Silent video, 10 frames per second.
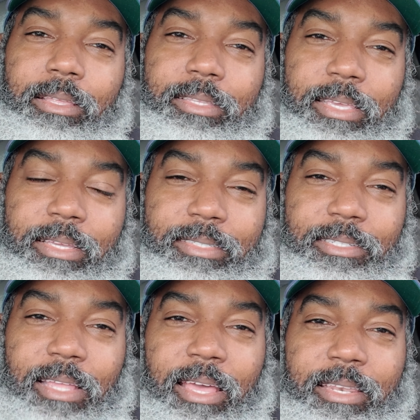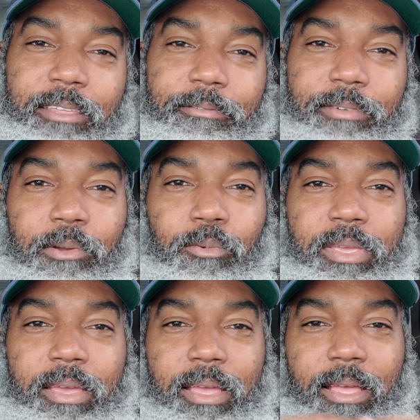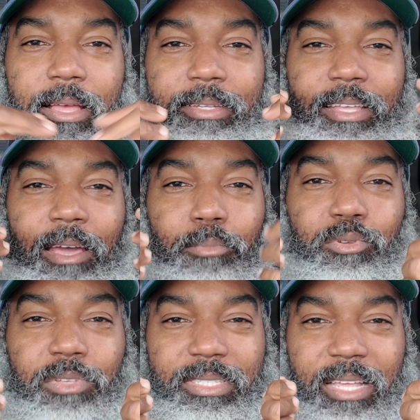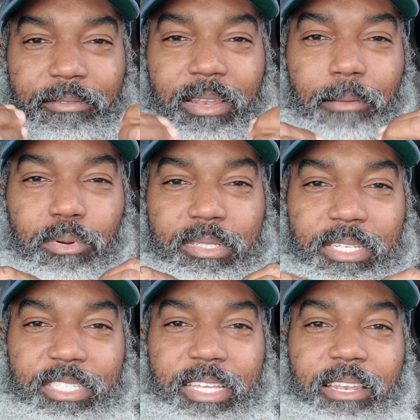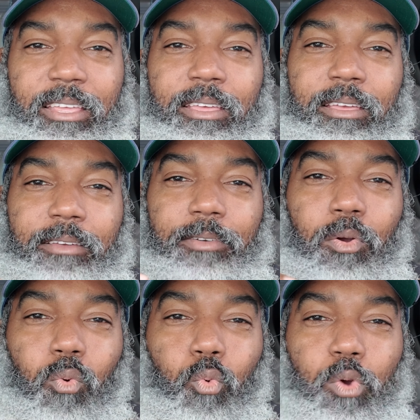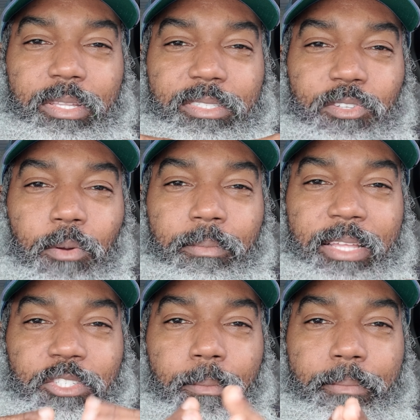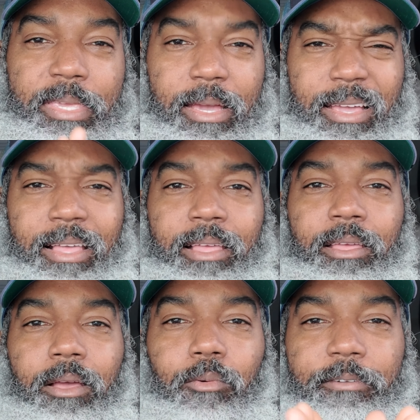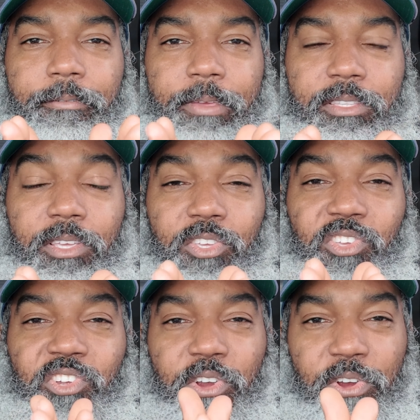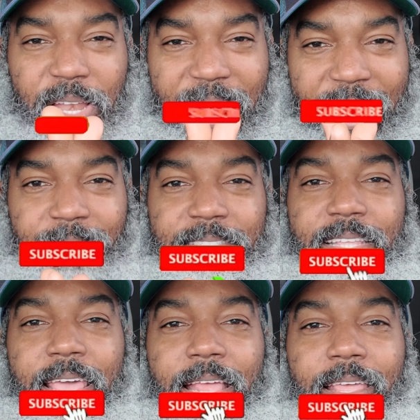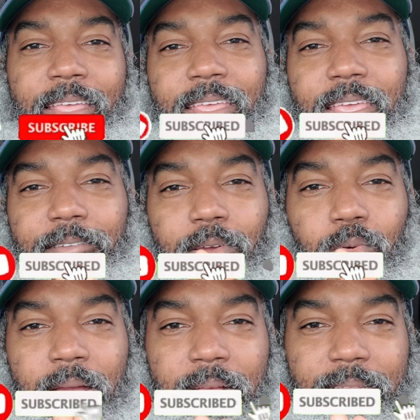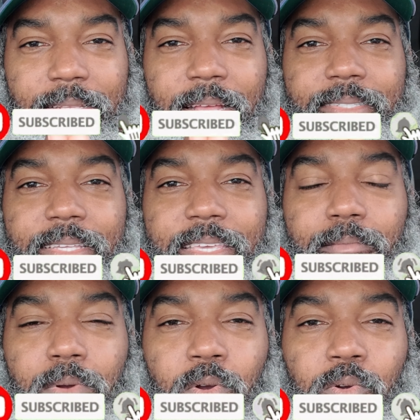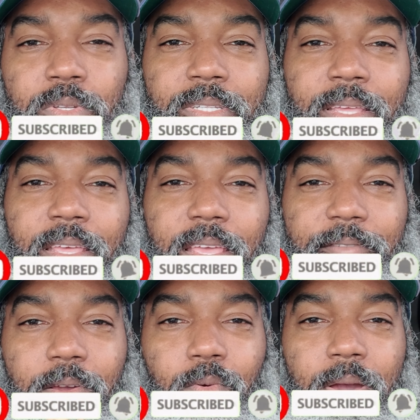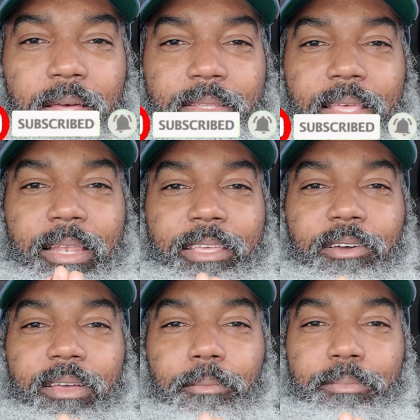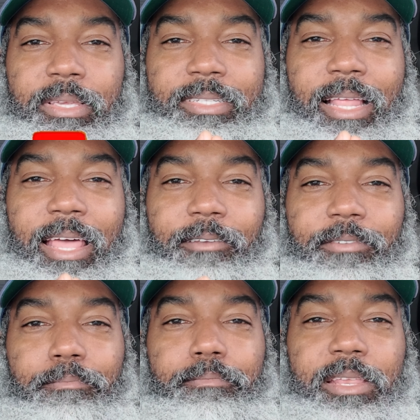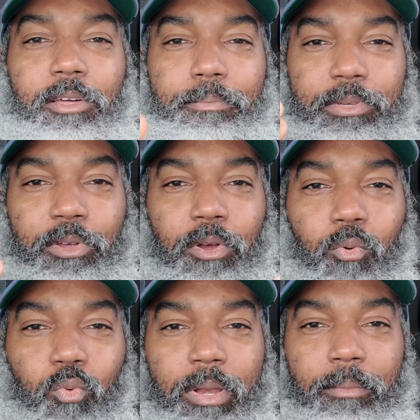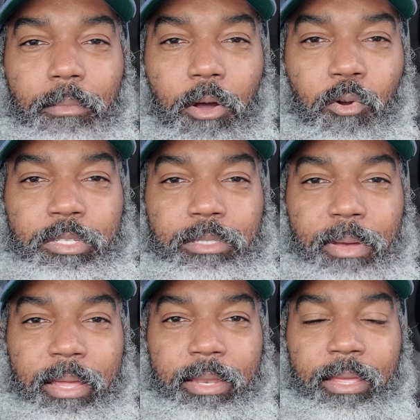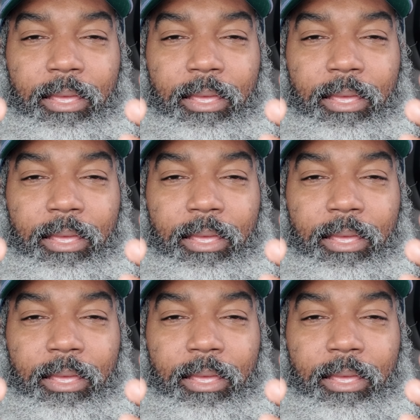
things a different way and start put yourself in a position to own something at Jamaica where fit your lifestyle. If you want a scheme house, if you want a little piece of land to build up your own house span,